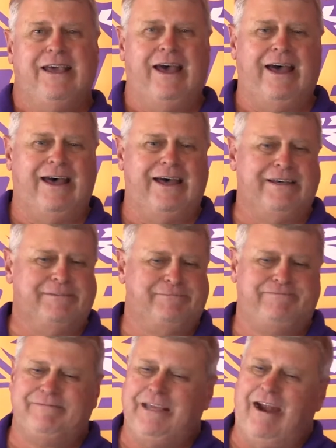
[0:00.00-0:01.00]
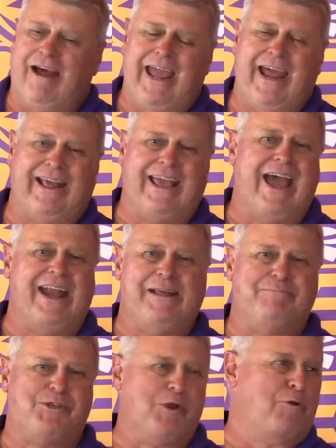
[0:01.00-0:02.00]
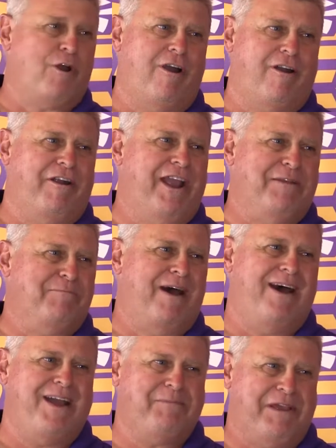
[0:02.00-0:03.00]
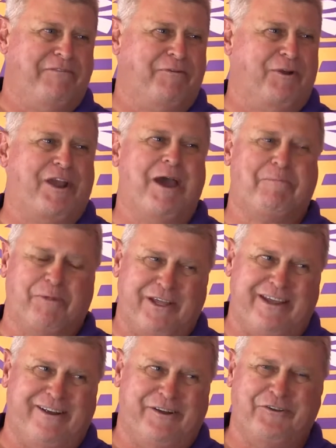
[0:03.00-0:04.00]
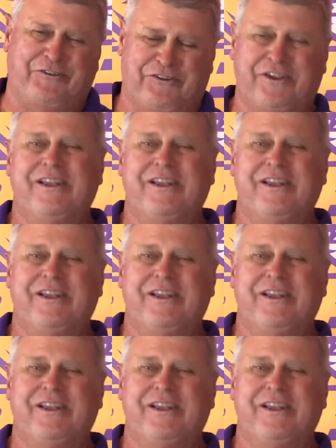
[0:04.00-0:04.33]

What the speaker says: I had a guy named Joe Carter hitting behind me for a couple of years.